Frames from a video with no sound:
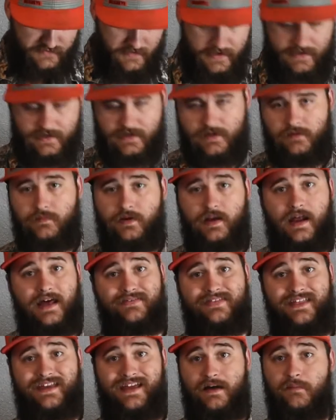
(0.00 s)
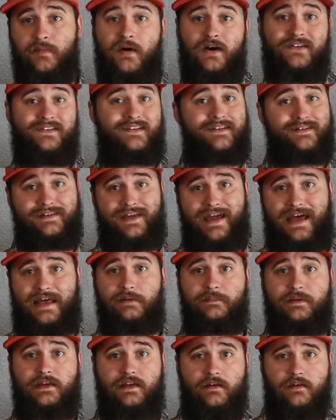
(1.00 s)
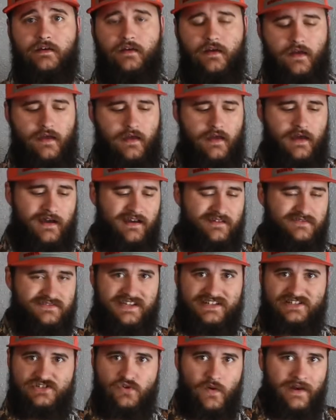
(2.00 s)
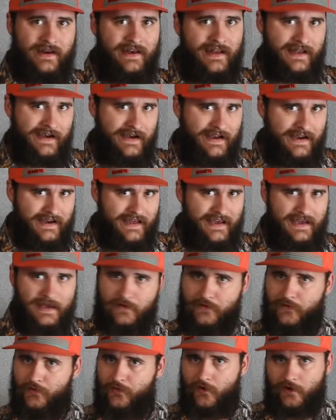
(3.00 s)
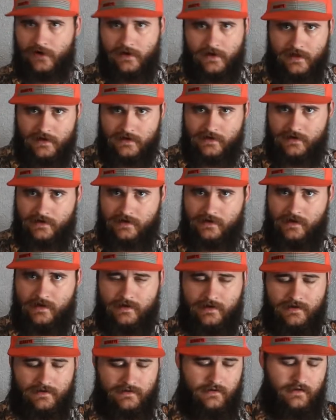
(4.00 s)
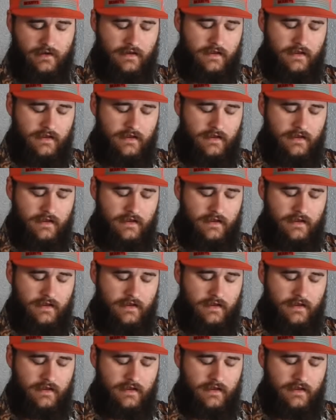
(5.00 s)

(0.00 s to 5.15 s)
making it, but I think I bought it at Academy. It was like $29.99 or $39.99.